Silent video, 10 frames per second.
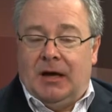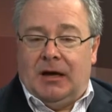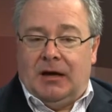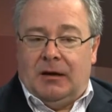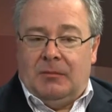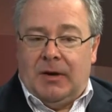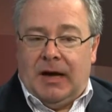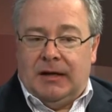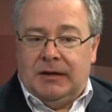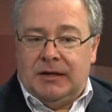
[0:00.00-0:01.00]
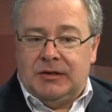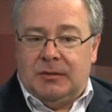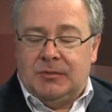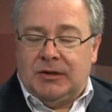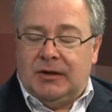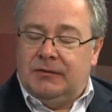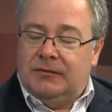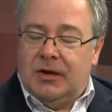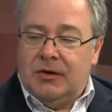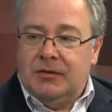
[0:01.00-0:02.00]
And they seem to have
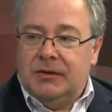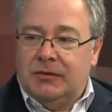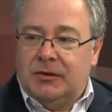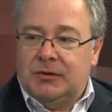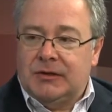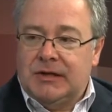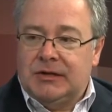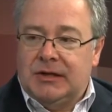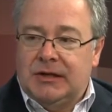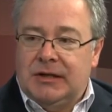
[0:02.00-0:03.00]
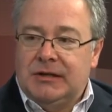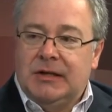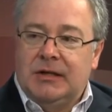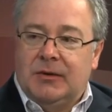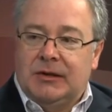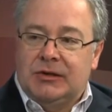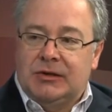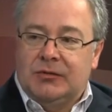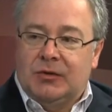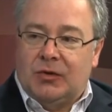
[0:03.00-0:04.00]
no difficulties in continuing
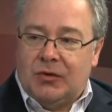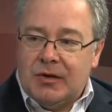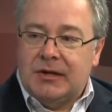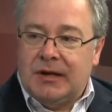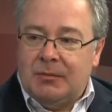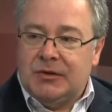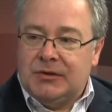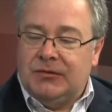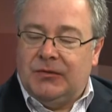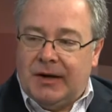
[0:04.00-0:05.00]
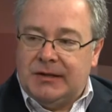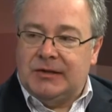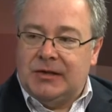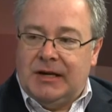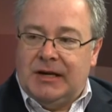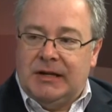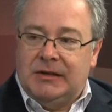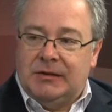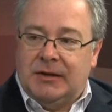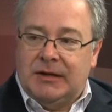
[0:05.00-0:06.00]
to recruit the numbers of fighters they need
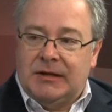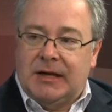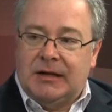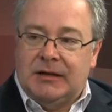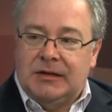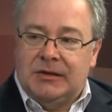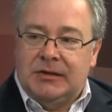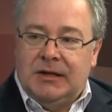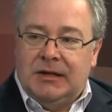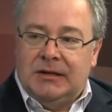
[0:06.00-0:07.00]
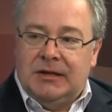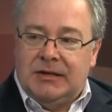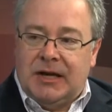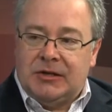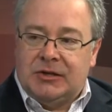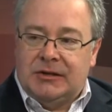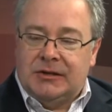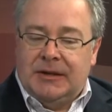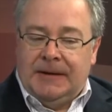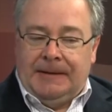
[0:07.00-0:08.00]
to undertake these
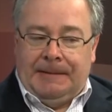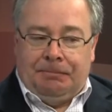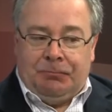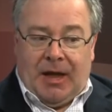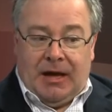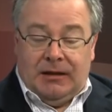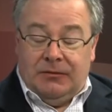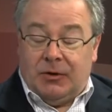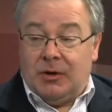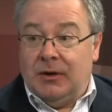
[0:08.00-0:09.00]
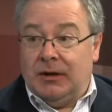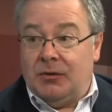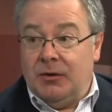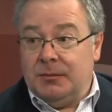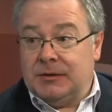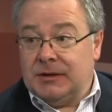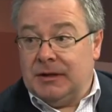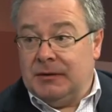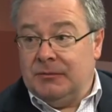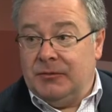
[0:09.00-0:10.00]
actions. And they're very well equipped
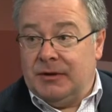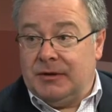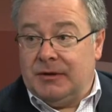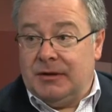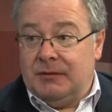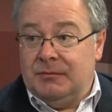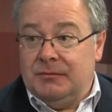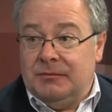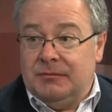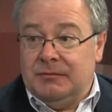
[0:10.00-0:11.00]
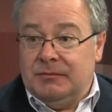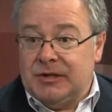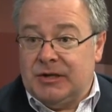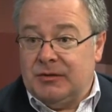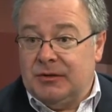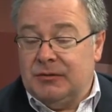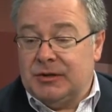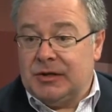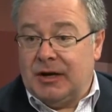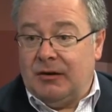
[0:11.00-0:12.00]
with material
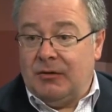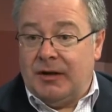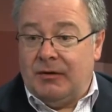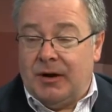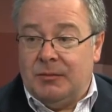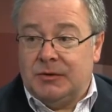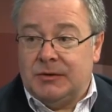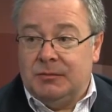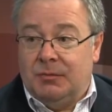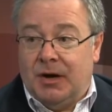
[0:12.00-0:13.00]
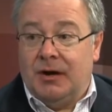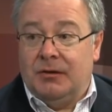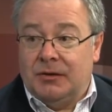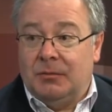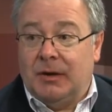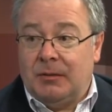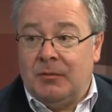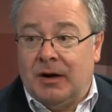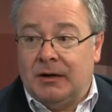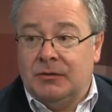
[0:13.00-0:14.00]
which they are either able to buy on the black
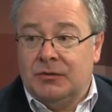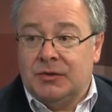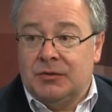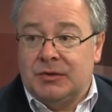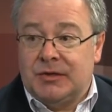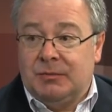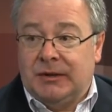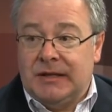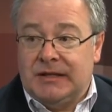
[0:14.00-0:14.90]
market or simply